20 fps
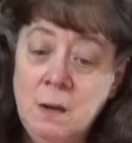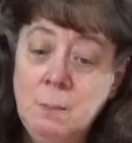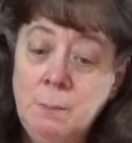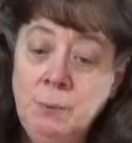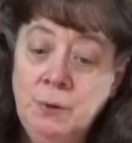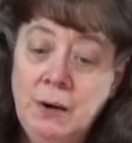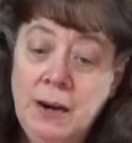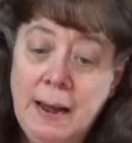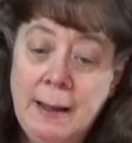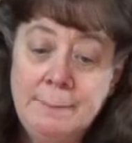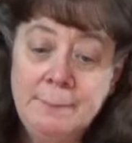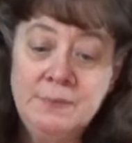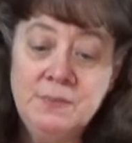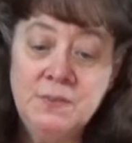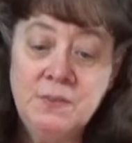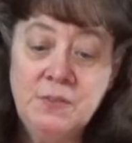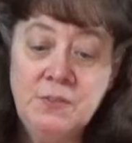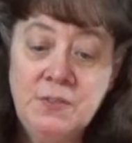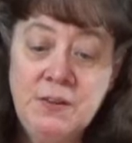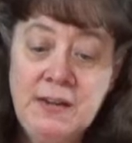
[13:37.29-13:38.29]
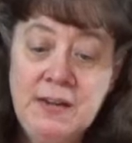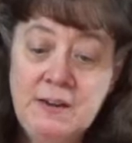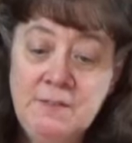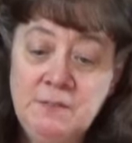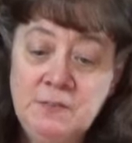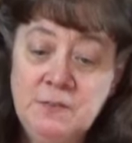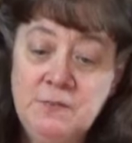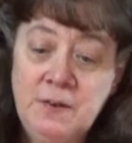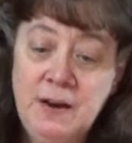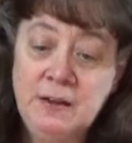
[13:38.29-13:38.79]
Perhaps the
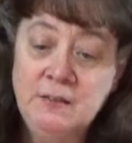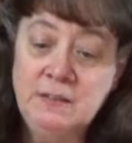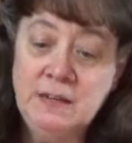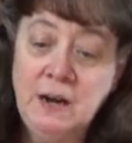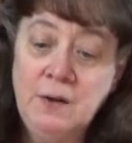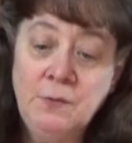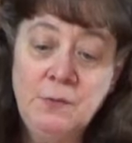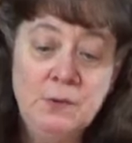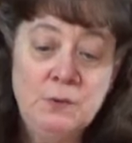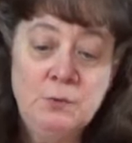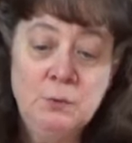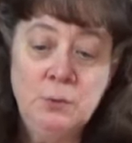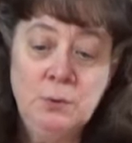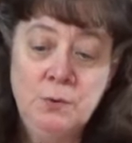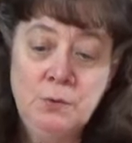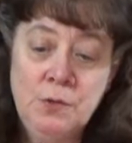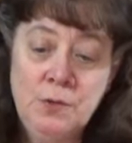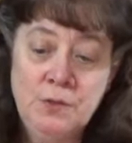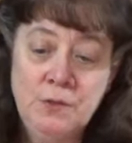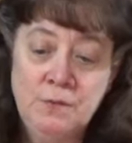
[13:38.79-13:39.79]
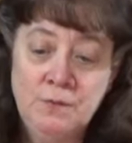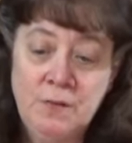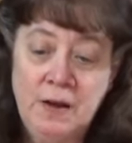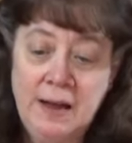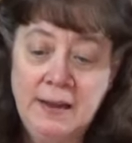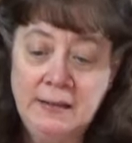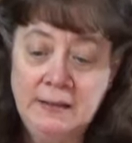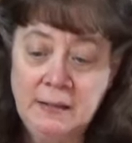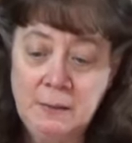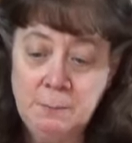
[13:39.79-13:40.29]
thieves found out the truth of the
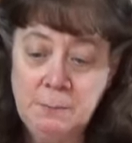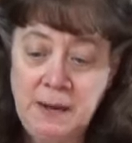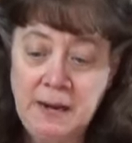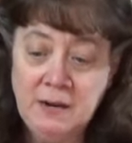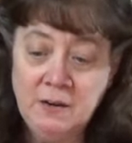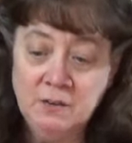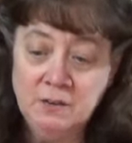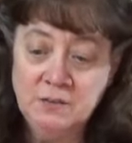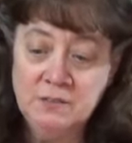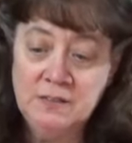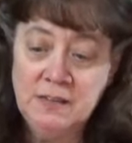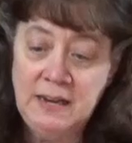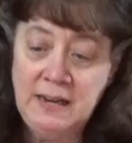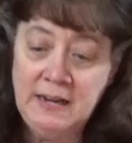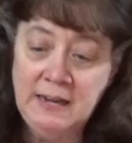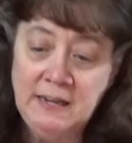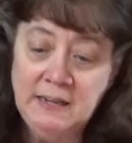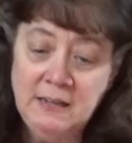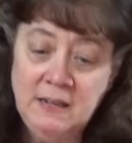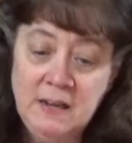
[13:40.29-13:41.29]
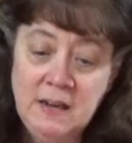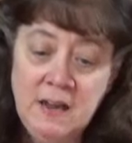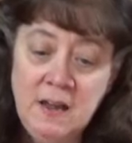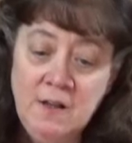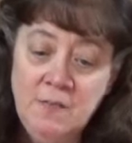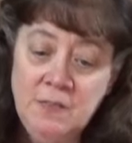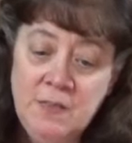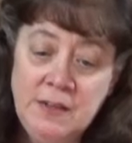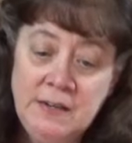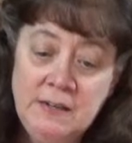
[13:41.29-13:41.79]
violin maker's saying
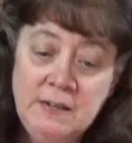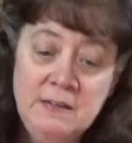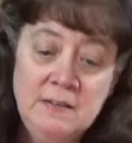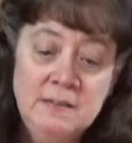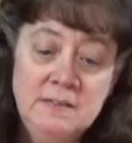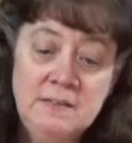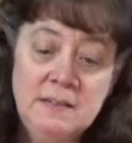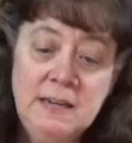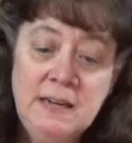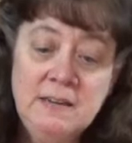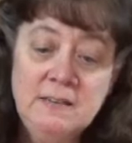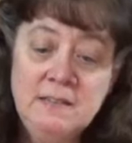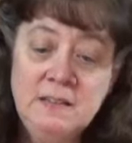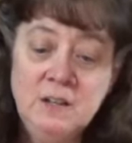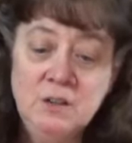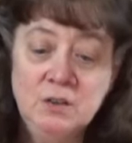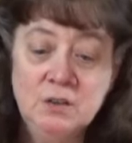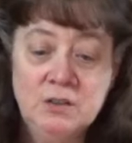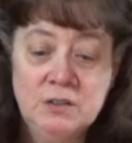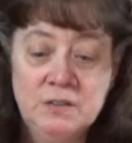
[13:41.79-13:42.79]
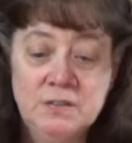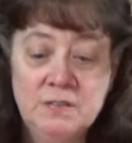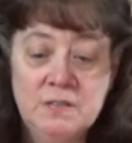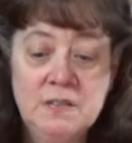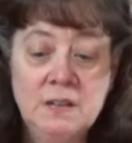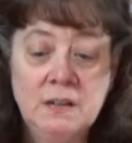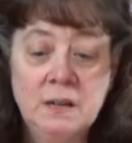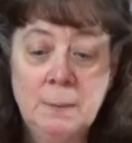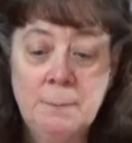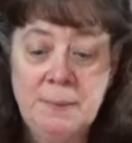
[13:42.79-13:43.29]
that it is easier to
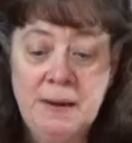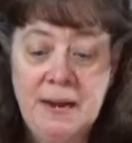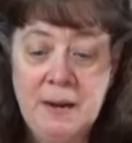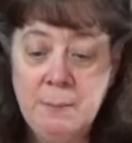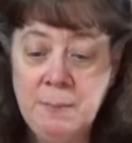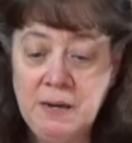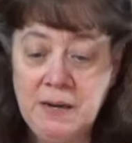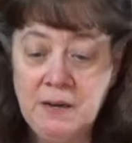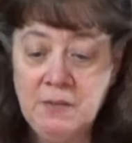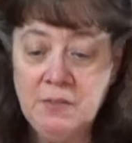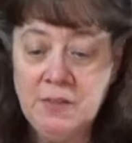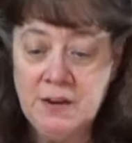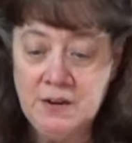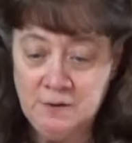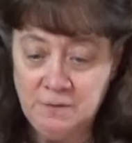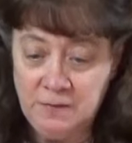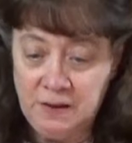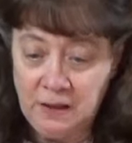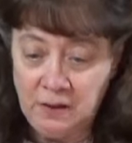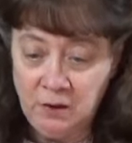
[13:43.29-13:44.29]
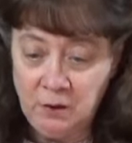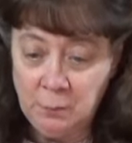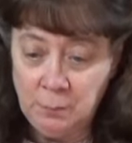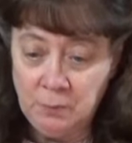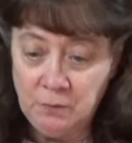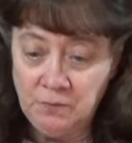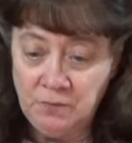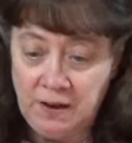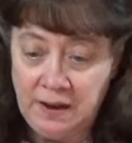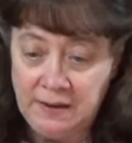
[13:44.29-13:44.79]
steal a baby than a
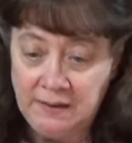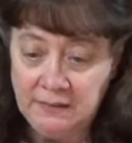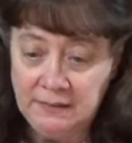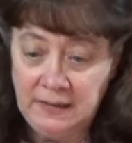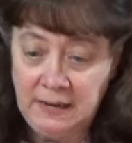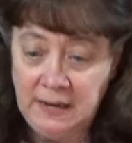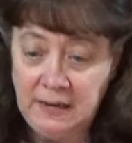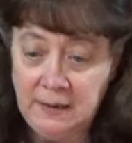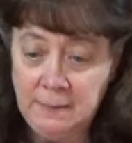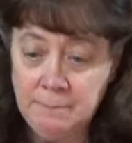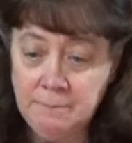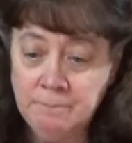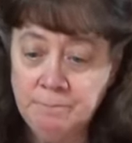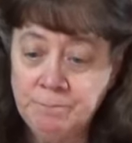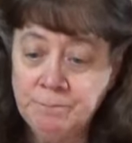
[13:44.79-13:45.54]
valuable violin.